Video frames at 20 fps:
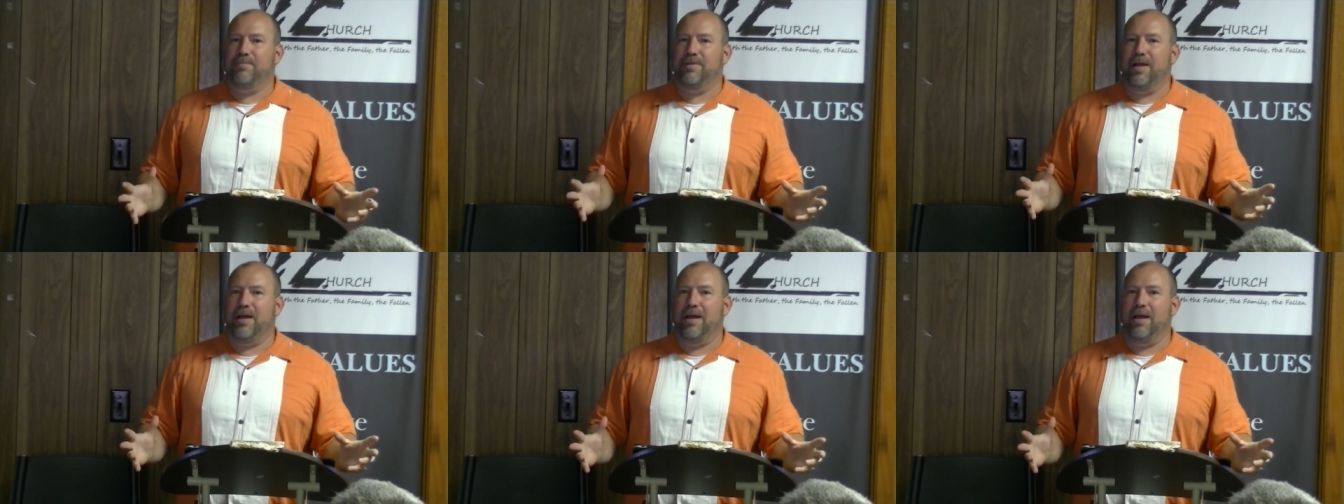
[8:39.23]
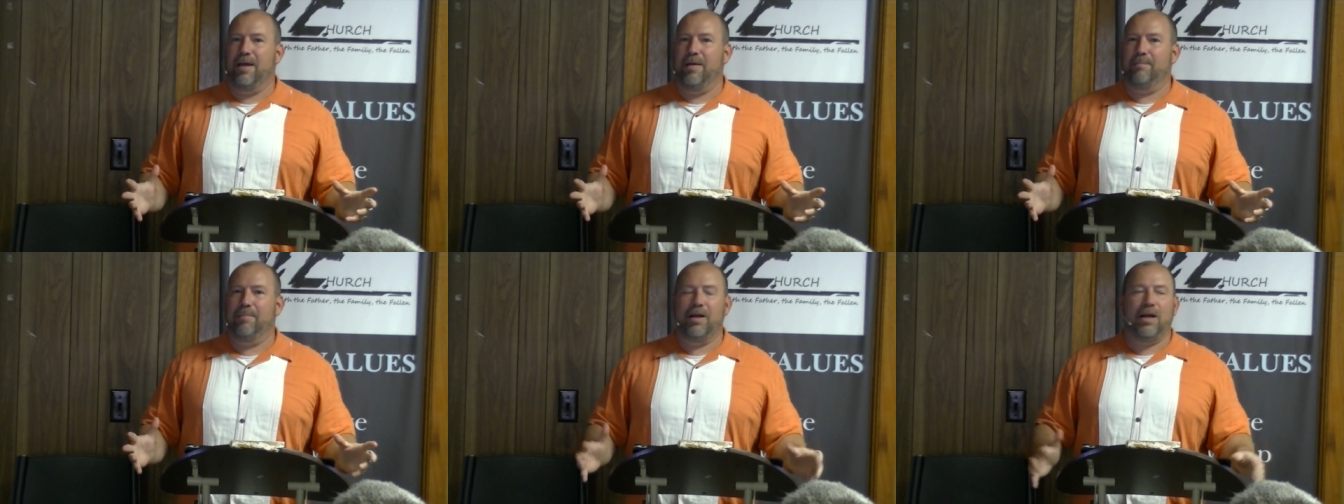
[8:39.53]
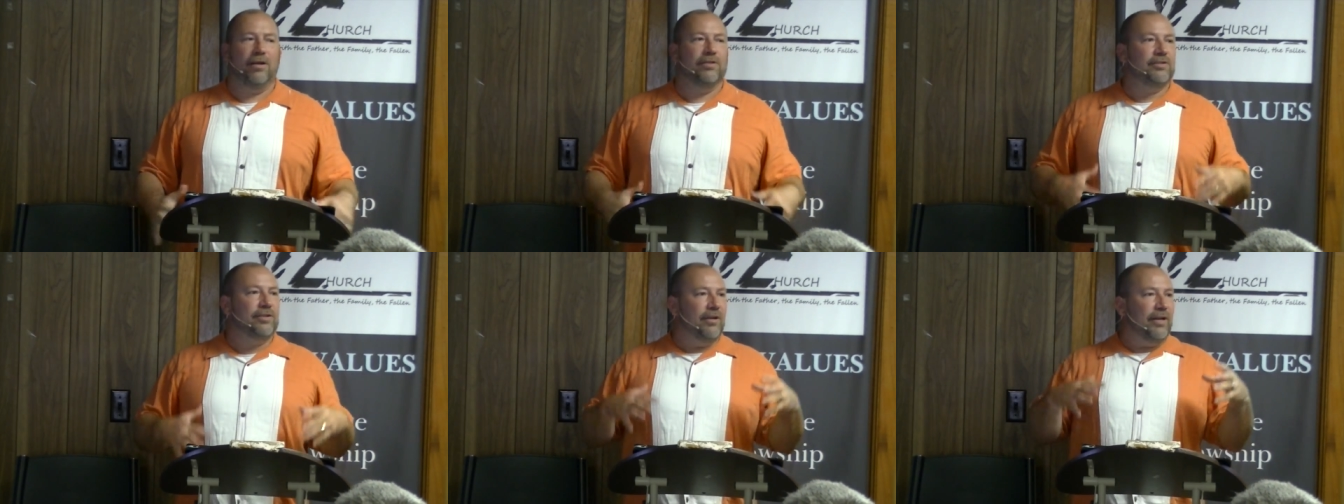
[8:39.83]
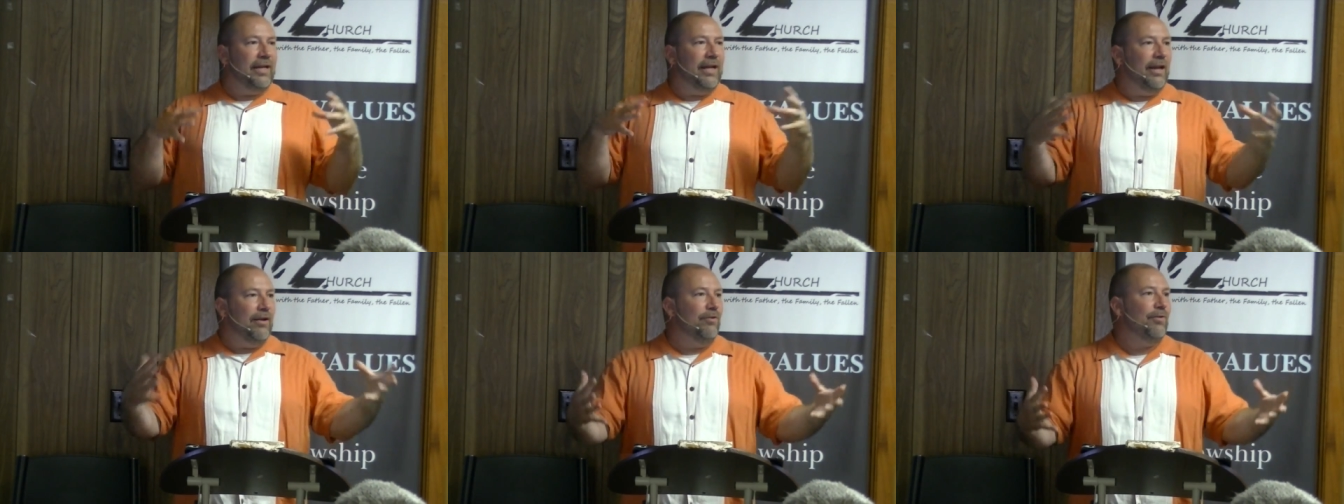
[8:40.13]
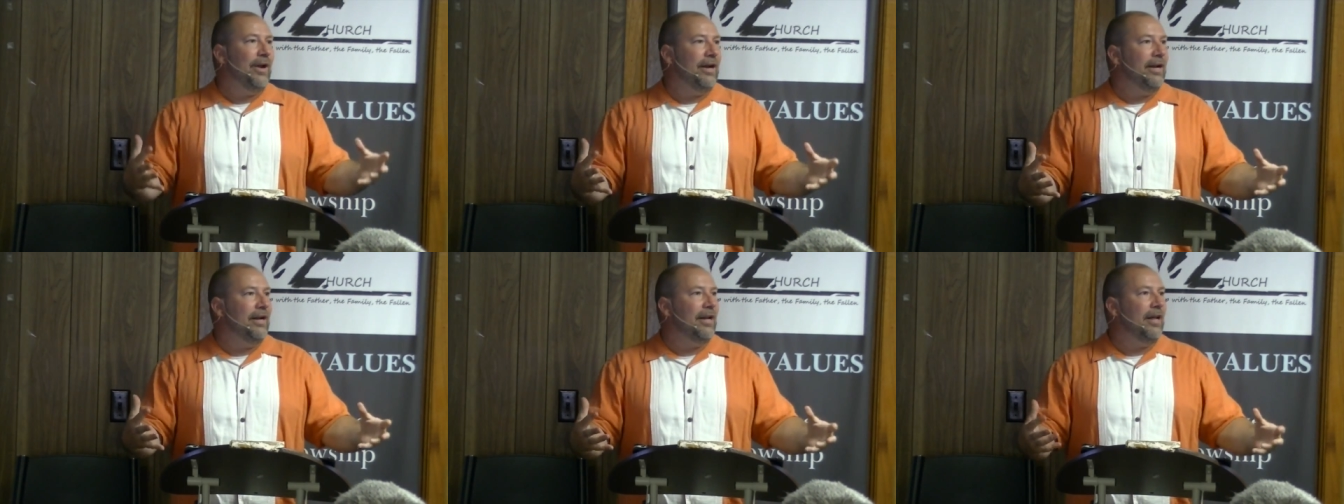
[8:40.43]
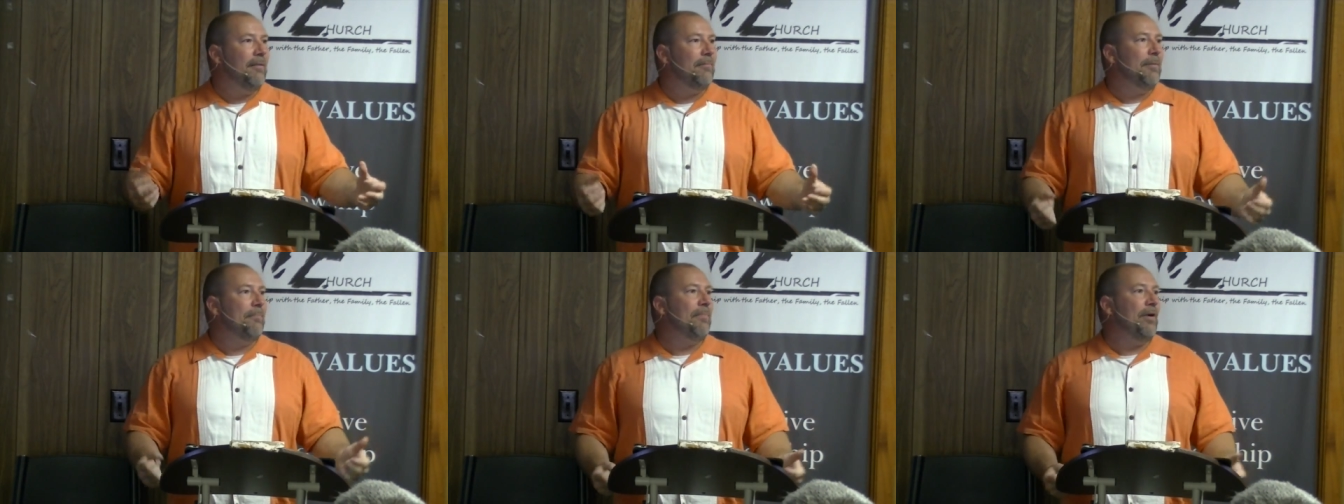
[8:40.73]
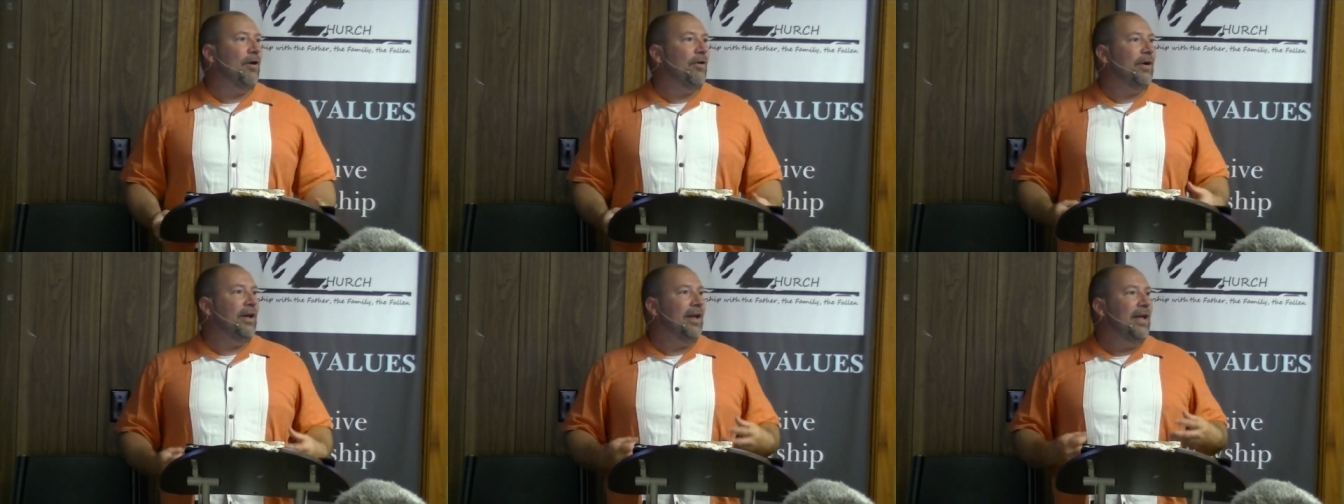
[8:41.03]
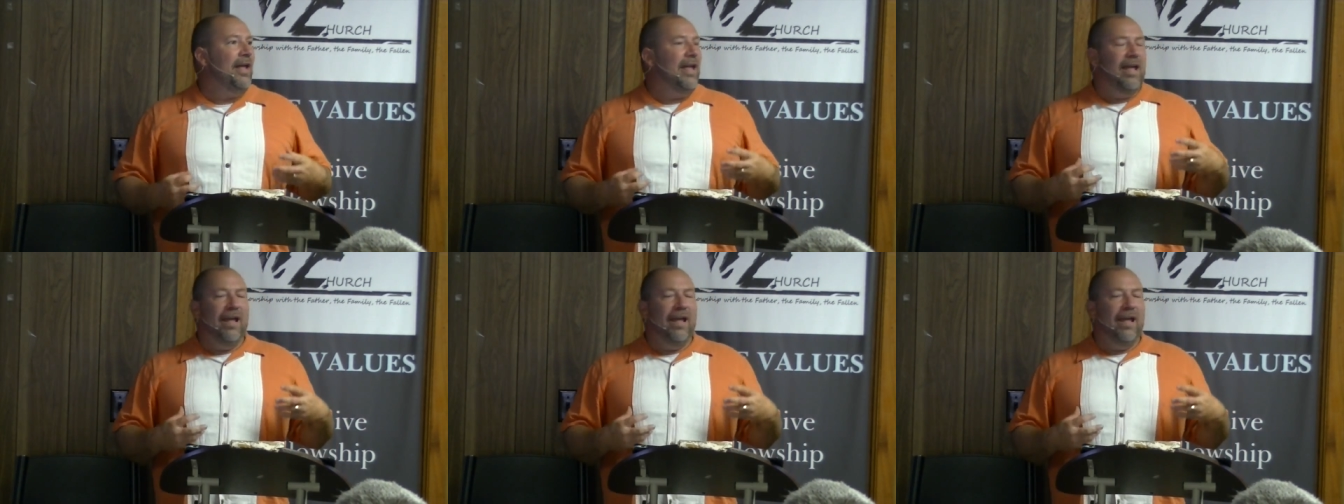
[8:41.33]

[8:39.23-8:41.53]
time because they're getting ready to come upon it.